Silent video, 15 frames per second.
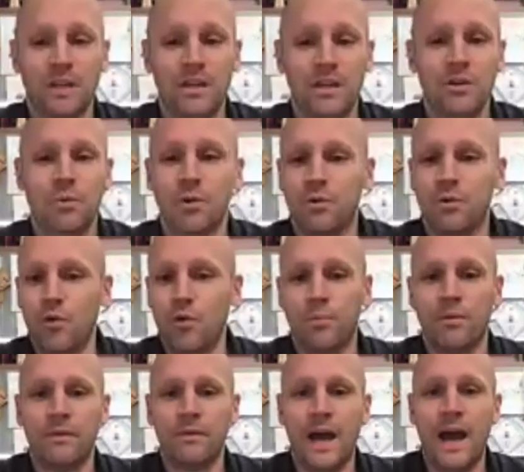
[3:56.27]
into a group
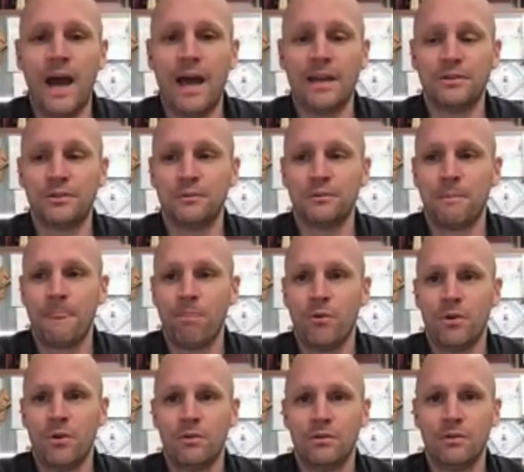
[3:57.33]
of guys
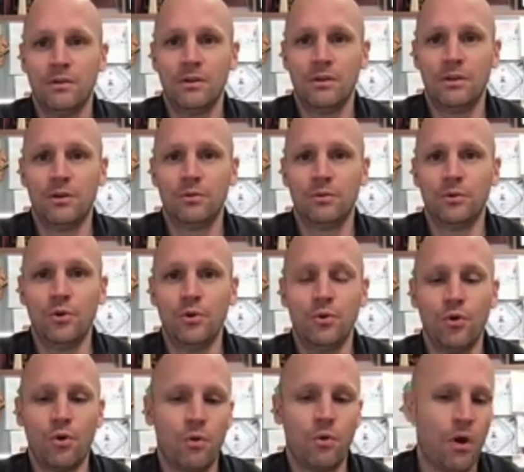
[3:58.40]
you know who,
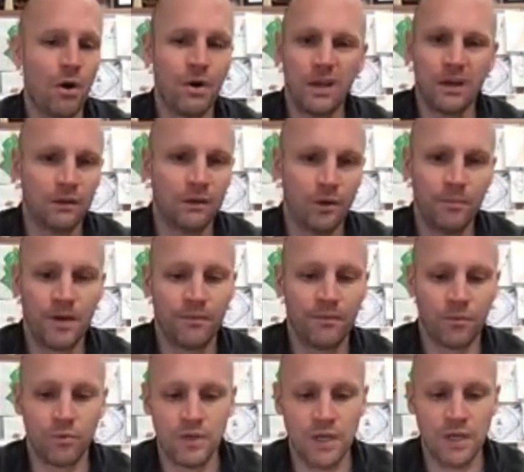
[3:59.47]
who are already in a little a
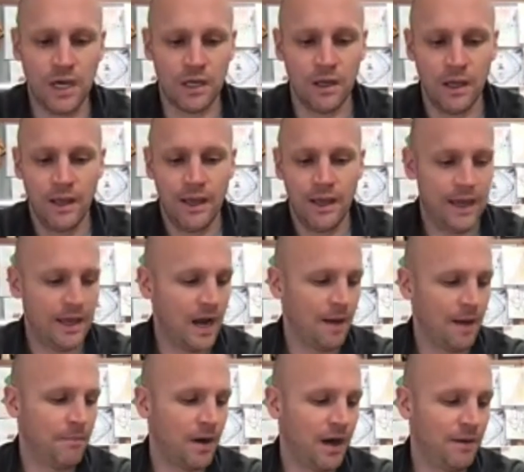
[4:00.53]
routine and I'm,
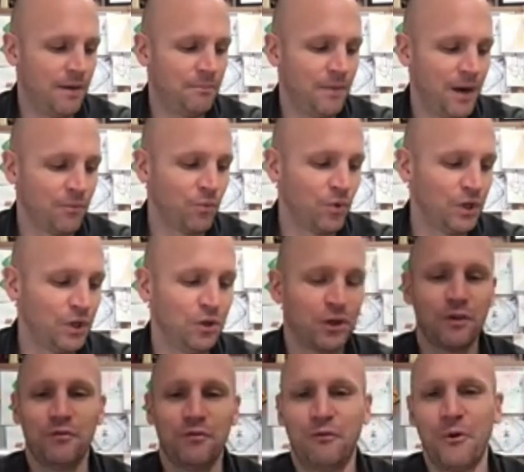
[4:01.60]
I'm i'm really
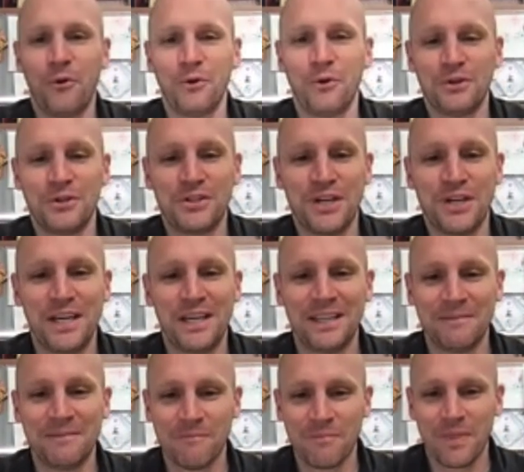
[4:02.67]
looking forward to seeing
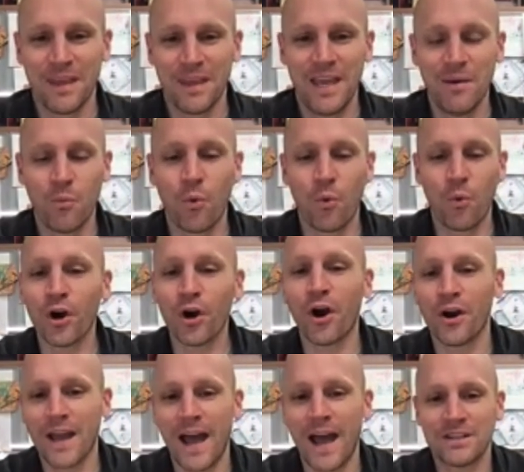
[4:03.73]
him work our
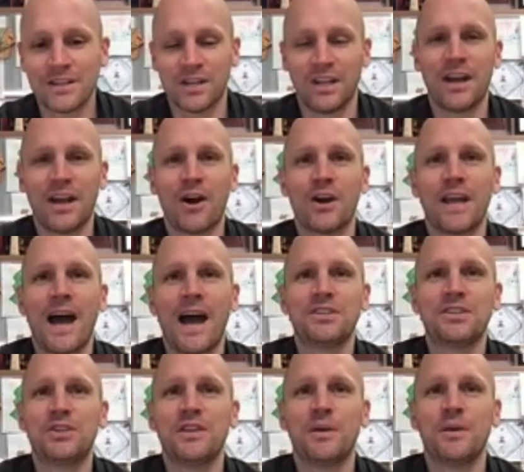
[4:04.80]
guys and let our
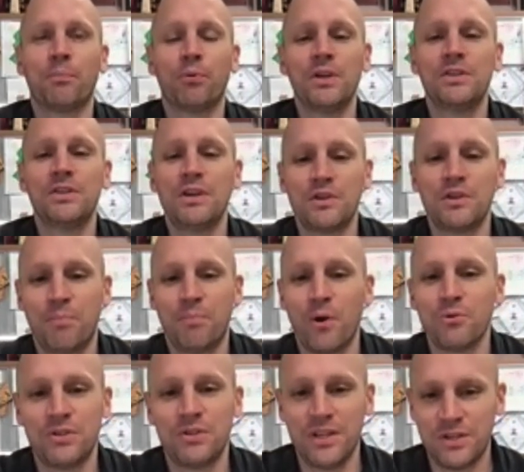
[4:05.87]
guys see the preseason
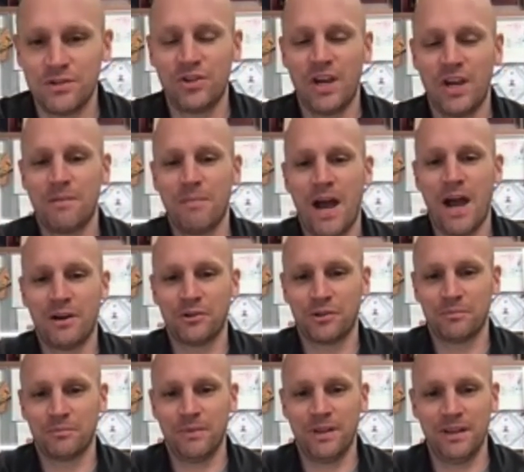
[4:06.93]
postseason jake
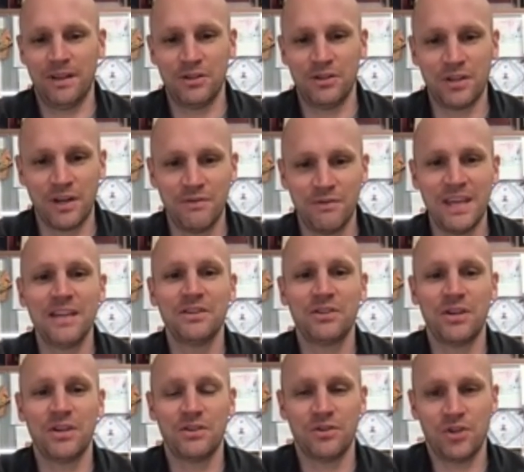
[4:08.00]
myers instead of the
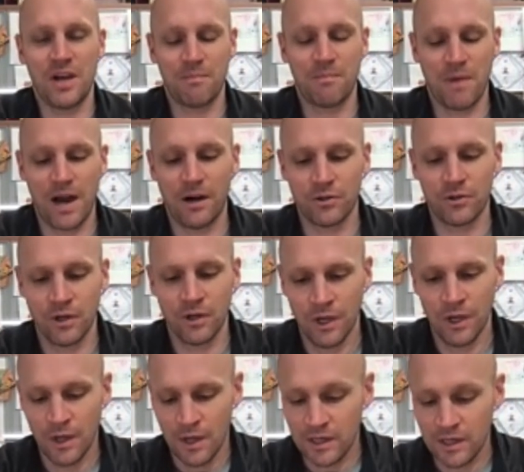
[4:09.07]
in-season jake myers
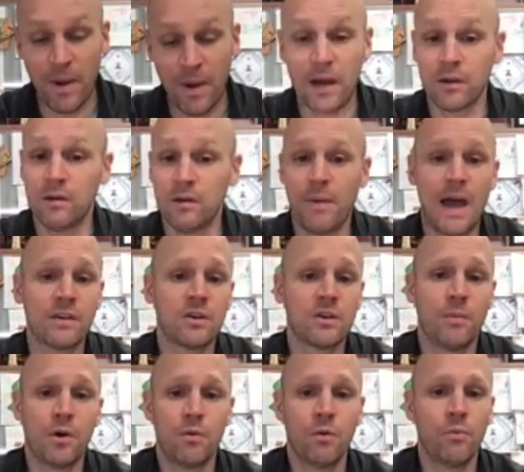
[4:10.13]
get back on the
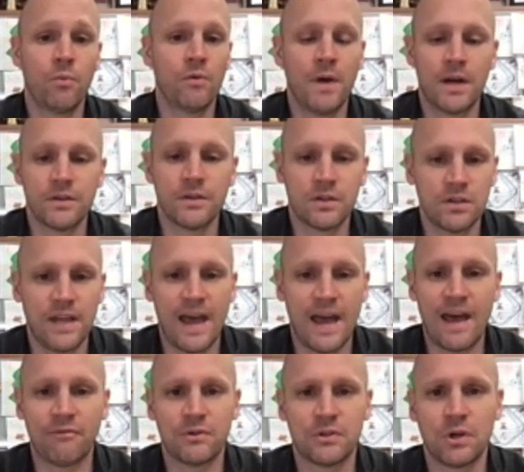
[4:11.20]
basketball court. We met as a
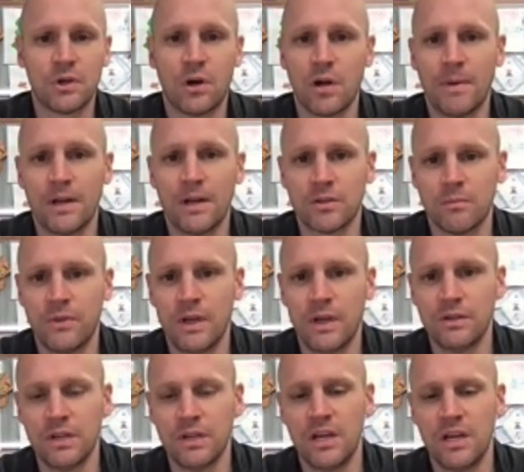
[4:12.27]
staff to talk about some
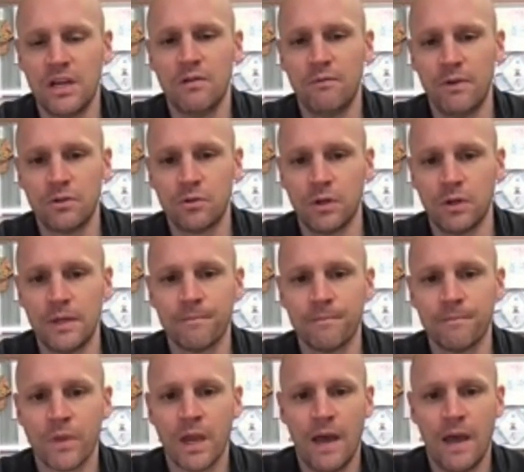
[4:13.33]
things individually,
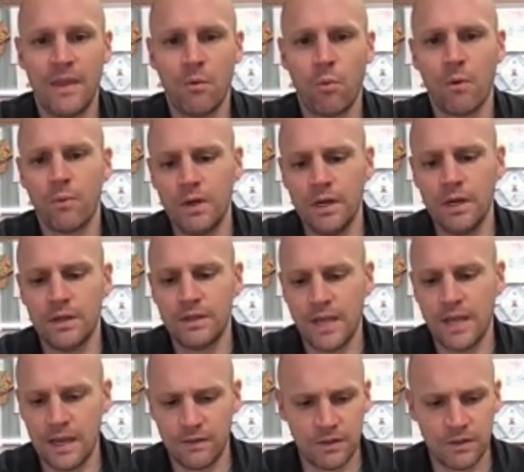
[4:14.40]
and then where we need to
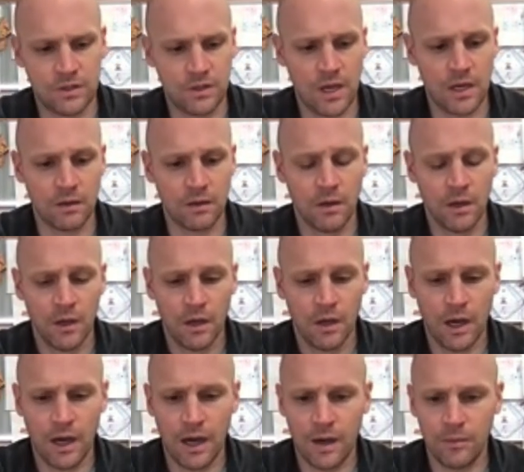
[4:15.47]
take this thing.
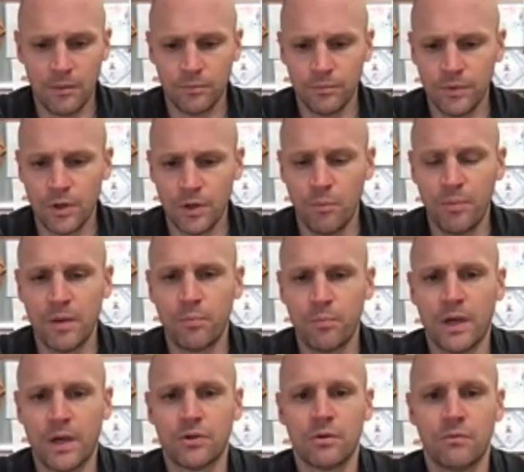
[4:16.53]
Um, you know, big
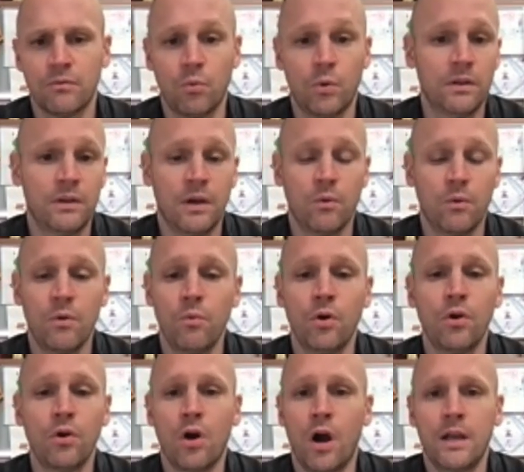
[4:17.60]
picture. The one thing we will
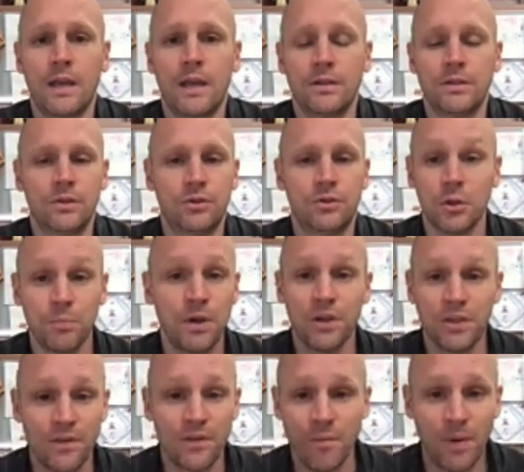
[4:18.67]
guard against is just
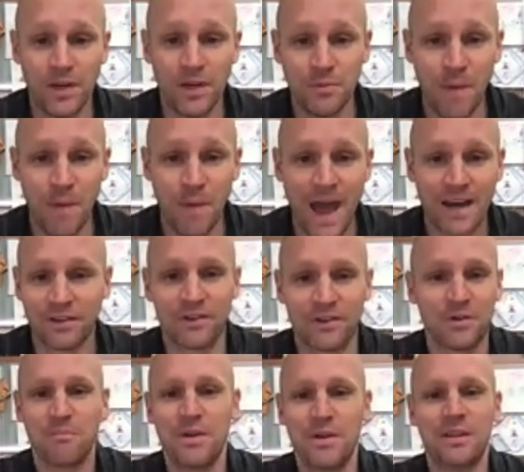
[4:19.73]
because everybody's back
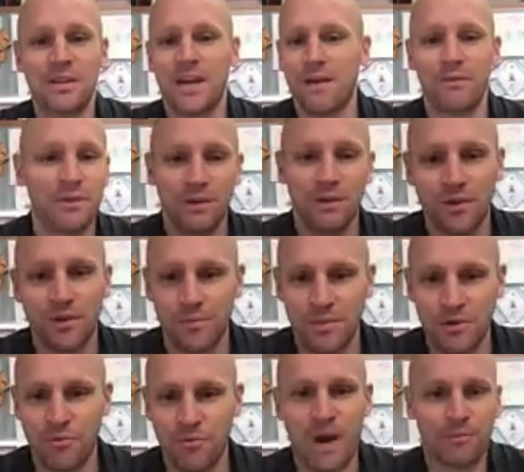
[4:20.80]
doesn't mean that everything's going to be
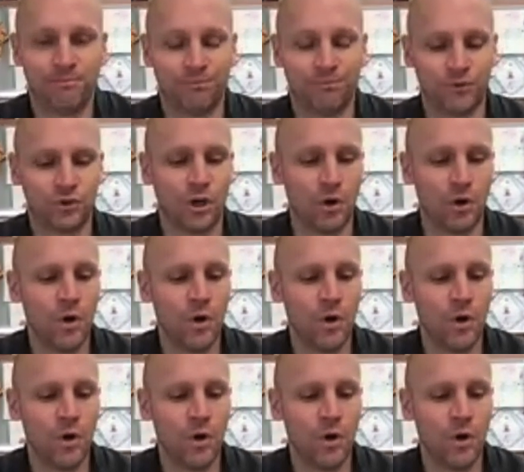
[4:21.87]
great. So